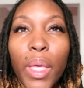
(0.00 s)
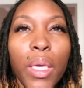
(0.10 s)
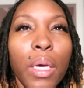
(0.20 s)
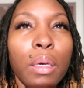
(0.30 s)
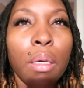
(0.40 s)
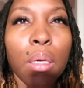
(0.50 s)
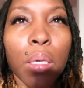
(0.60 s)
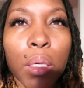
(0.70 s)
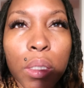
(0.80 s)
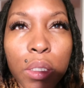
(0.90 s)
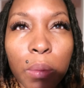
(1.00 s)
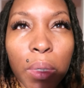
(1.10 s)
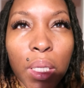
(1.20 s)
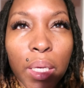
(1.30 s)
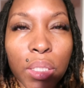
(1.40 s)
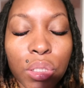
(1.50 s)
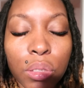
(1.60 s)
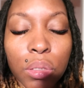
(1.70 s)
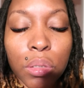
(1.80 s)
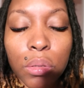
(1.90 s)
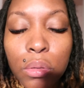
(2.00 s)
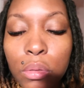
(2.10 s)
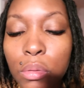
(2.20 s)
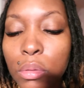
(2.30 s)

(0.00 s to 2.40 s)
Yeah, these are my lashes too.